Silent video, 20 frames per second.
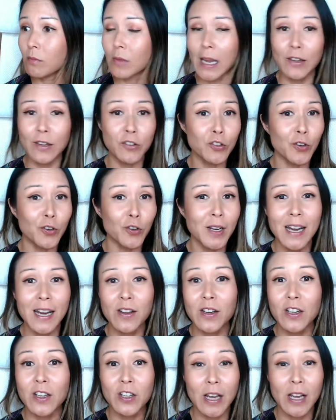And starting
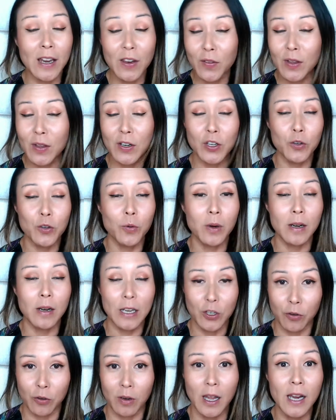any, anything new
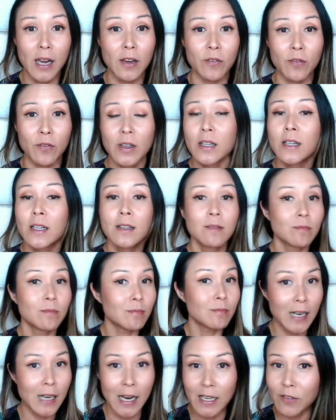in your life,
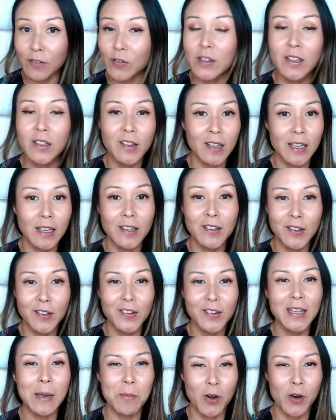kind of in this it's the
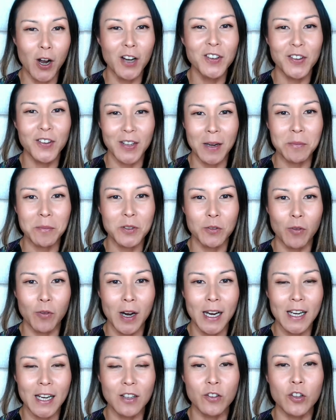same concept
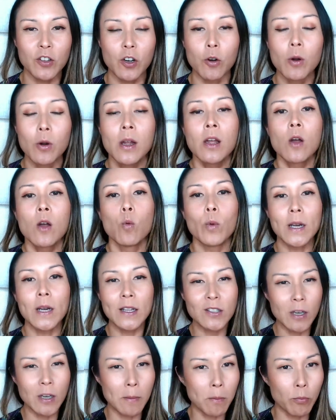right so we
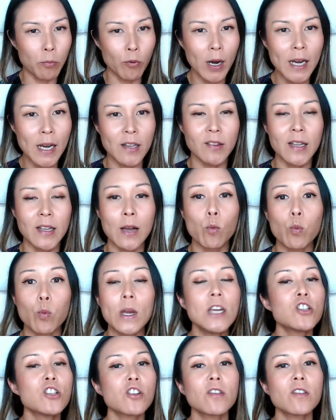need to embrace that
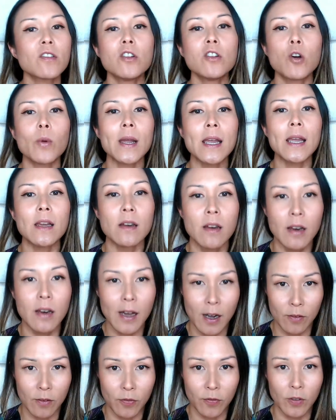we just know
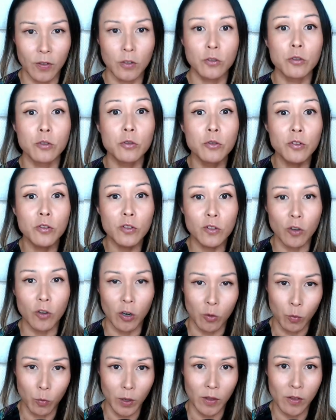enough to
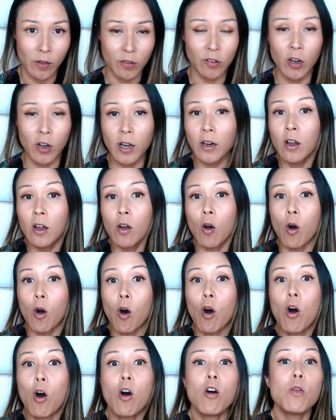start with it's not
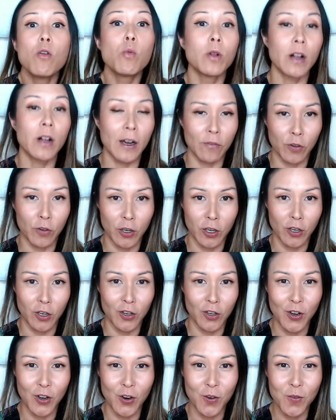all we're ever going to
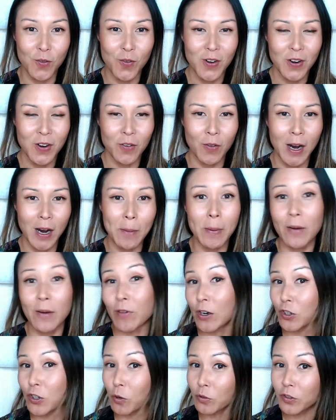know right but if
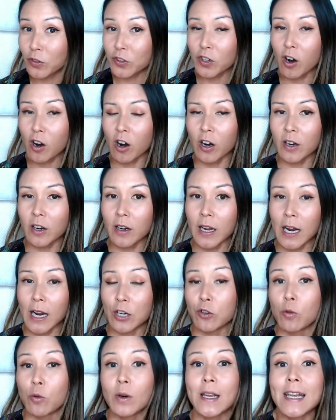i don't start and i
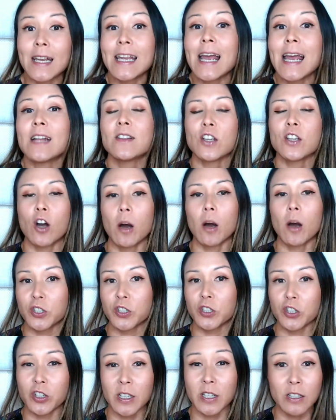don't get the
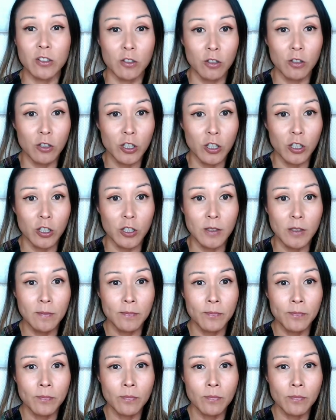opportunity to learn